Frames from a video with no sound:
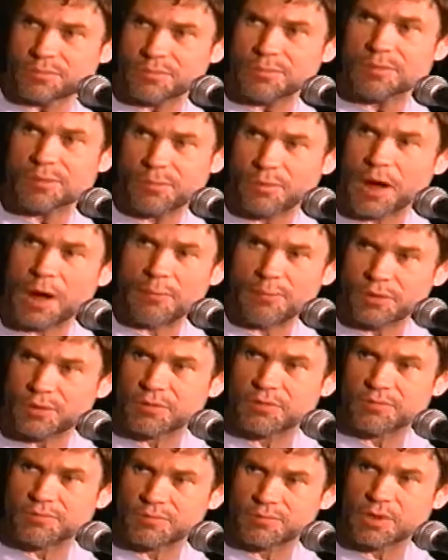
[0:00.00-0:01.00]

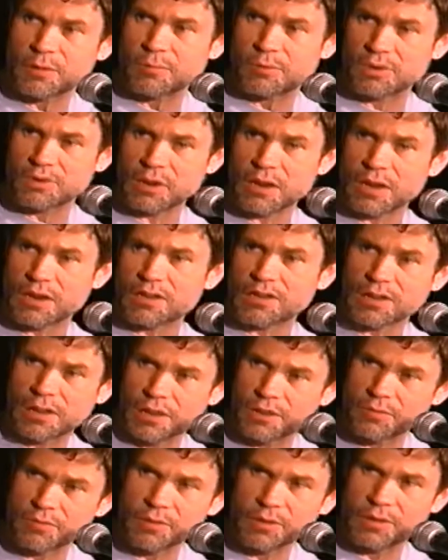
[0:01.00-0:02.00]
cooperative, democratic
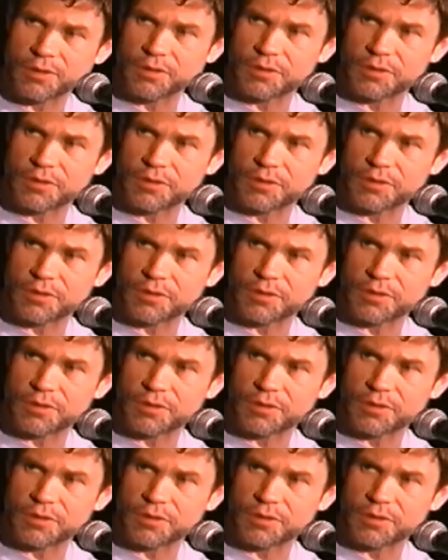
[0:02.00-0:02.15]
kind of thing.